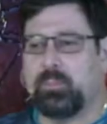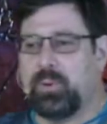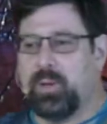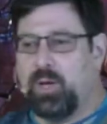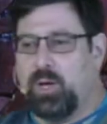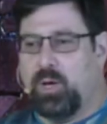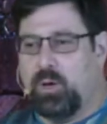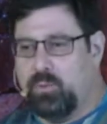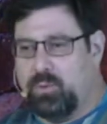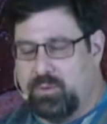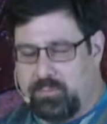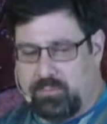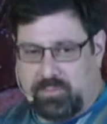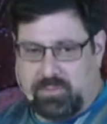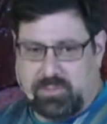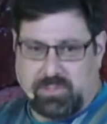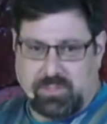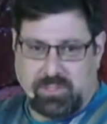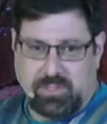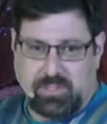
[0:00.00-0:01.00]

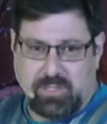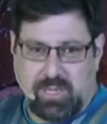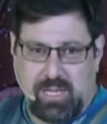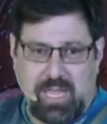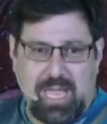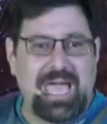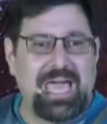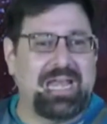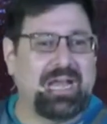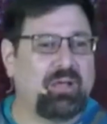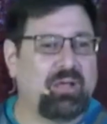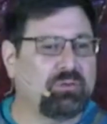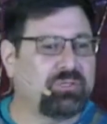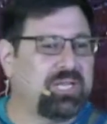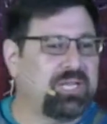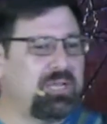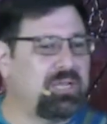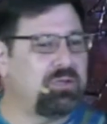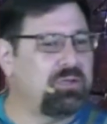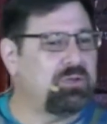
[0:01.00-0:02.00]
poems, and I'll
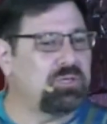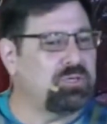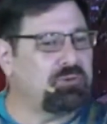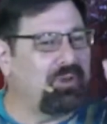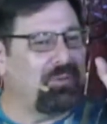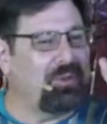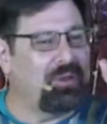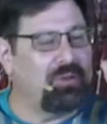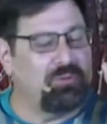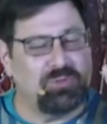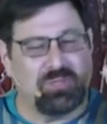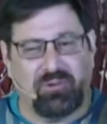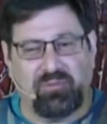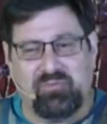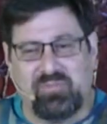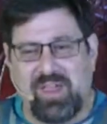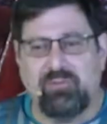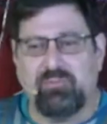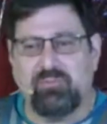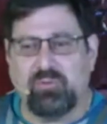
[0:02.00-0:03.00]
tell you, it was, it was a
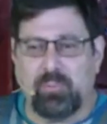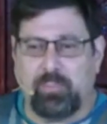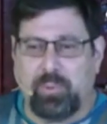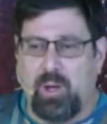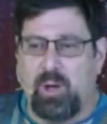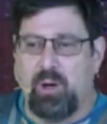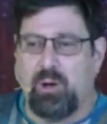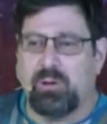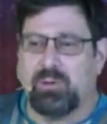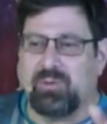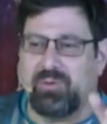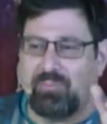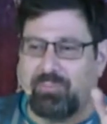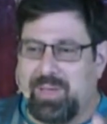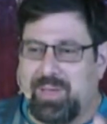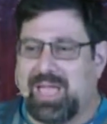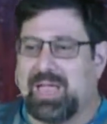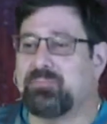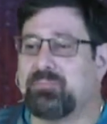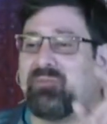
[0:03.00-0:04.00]
favorite poem of
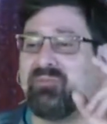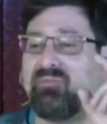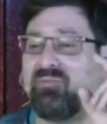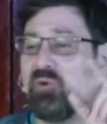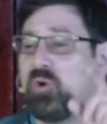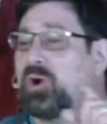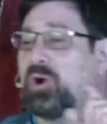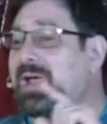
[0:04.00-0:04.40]
mine before